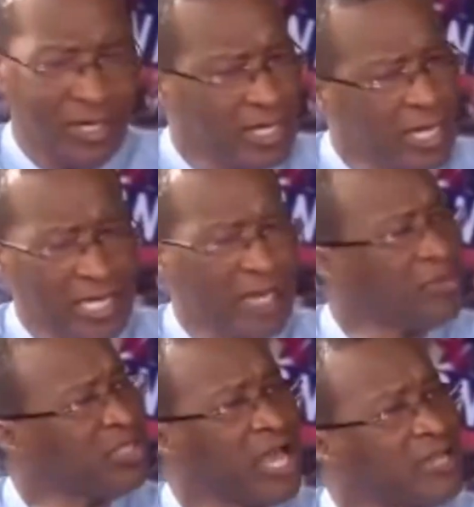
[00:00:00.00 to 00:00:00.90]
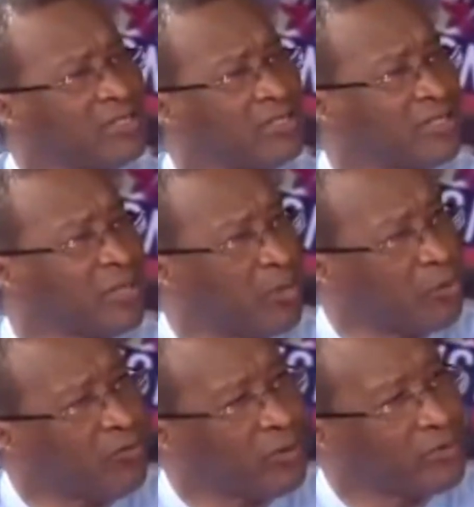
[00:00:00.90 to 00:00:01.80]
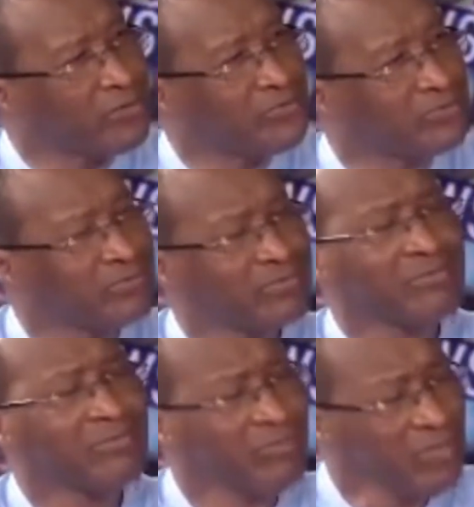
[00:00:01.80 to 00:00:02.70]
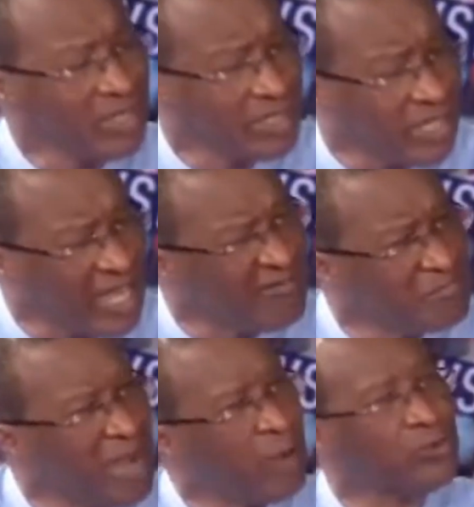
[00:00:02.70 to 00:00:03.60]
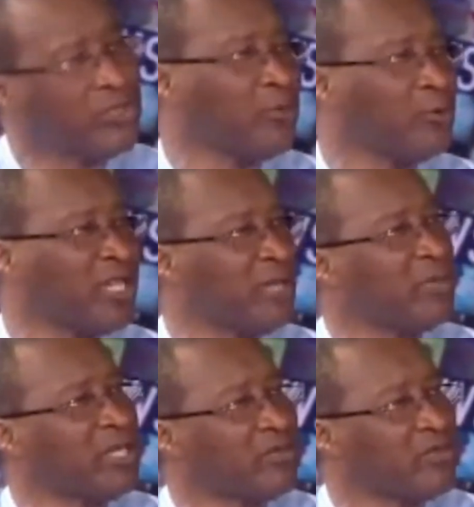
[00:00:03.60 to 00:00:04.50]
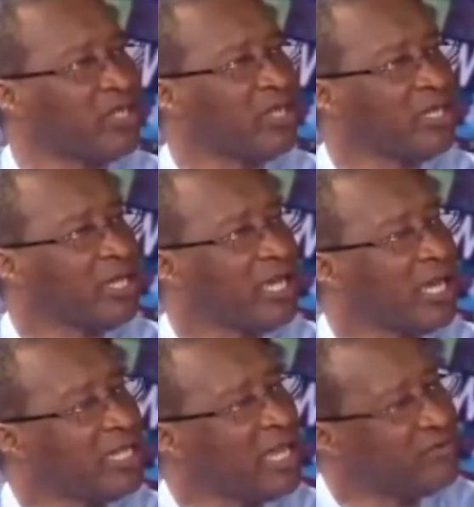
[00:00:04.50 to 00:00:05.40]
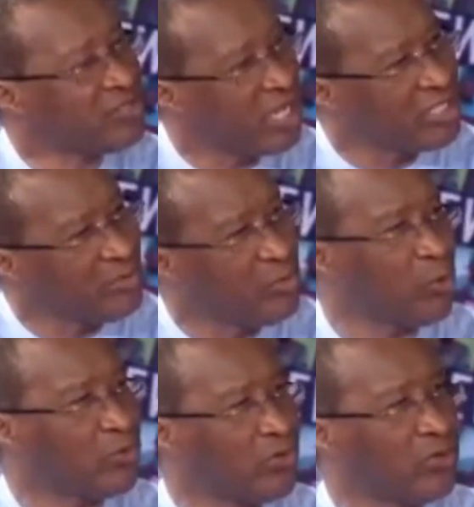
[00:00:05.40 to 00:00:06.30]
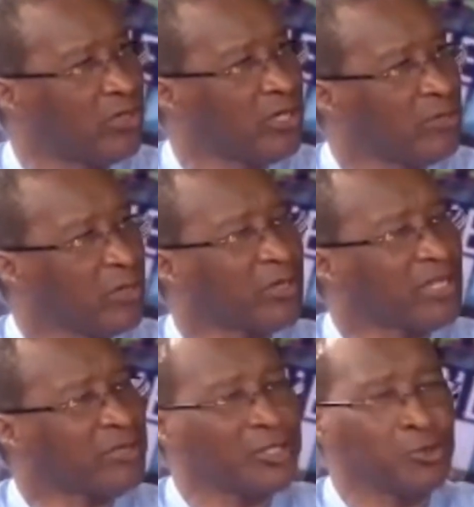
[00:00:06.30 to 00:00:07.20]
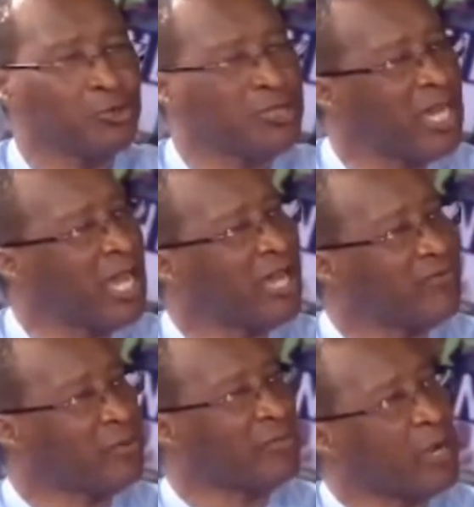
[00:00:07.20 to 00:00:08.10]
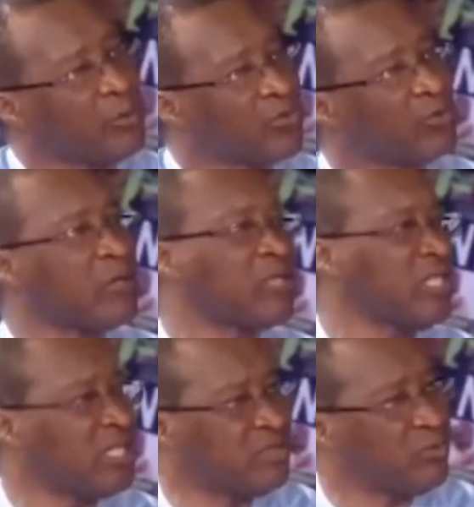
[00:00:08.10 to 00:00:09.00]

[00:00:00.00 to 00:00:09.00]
Air Peace has the same approval. They have mounts in those airplanes, and they have charging ports. Because, I mean, you wouldn't have the mounts without the charging ports.